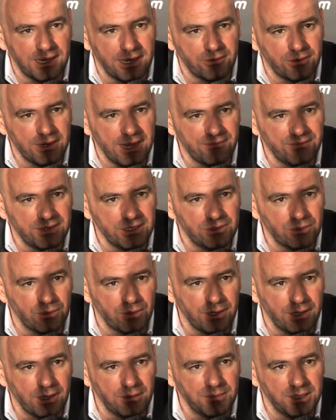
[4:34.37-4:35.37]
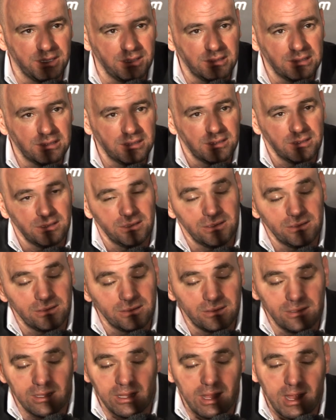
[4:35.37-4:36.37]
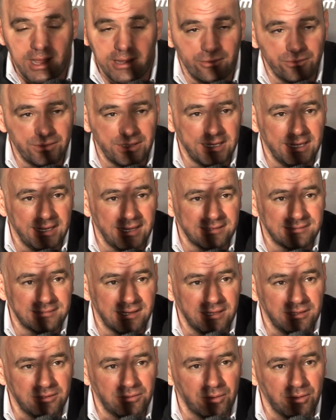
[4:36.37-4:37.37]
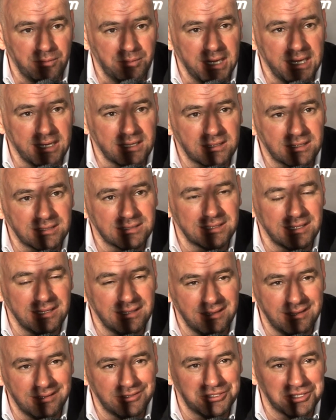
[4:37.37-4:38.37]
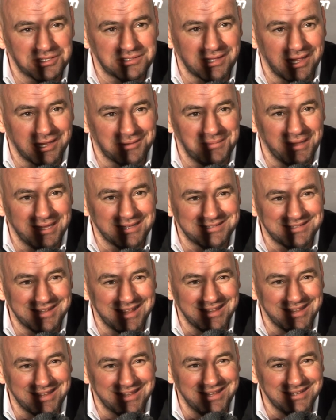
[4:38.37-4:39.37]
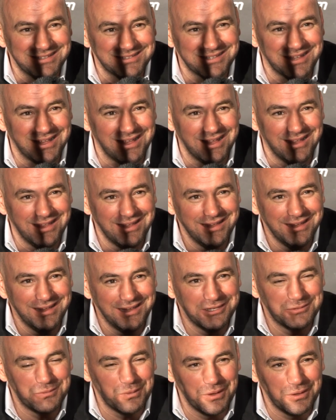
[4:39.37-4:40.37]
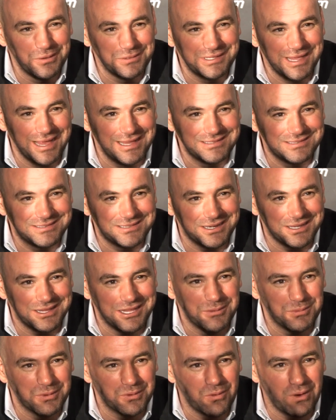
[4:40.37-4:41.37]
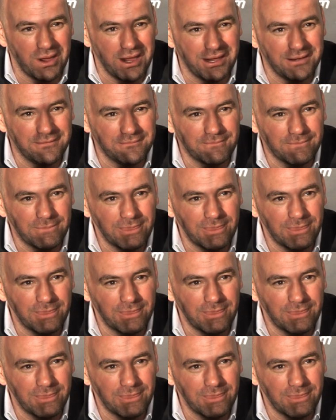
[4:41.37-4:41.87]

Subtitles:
I don't have any toward him, and I don't think he has any toward me, because he's just like me. It's not like he's one of those guys that's going to keep it quiet.